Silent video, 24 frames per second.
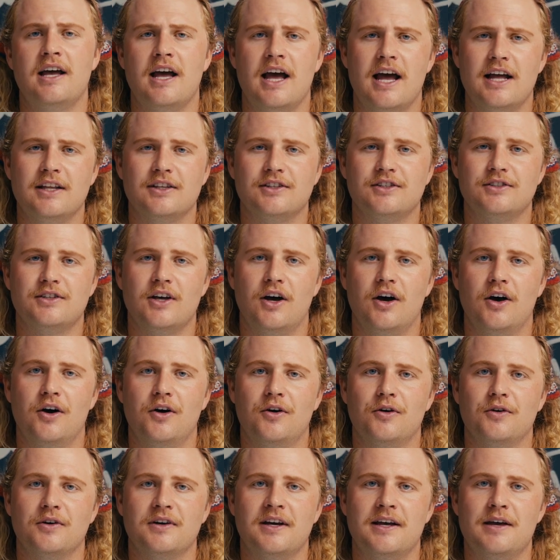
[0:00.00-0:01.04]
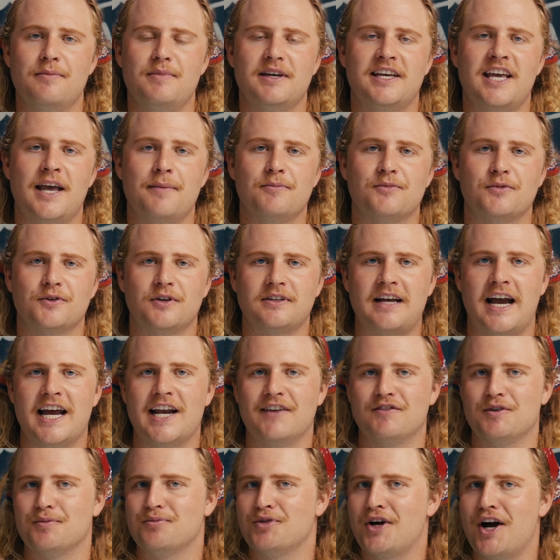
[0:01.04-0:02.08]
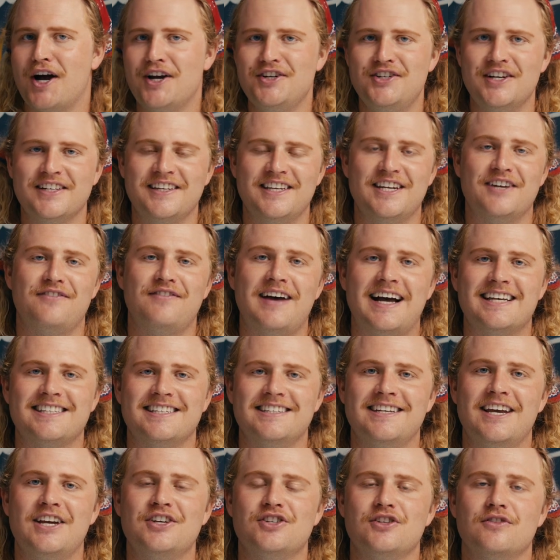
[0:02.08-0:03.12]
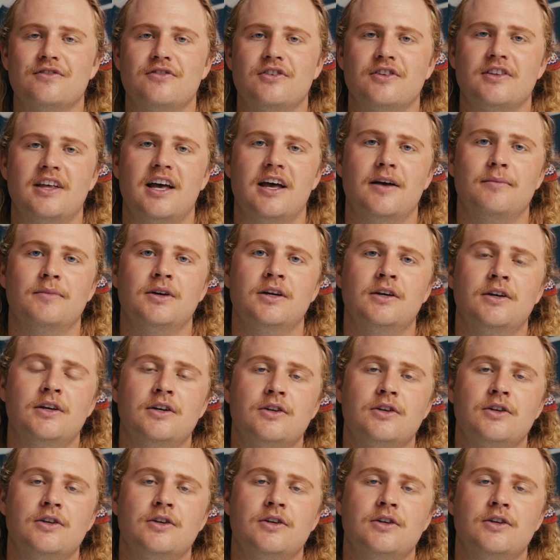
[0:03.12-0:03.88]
And so it became kind of a project and a fascination for them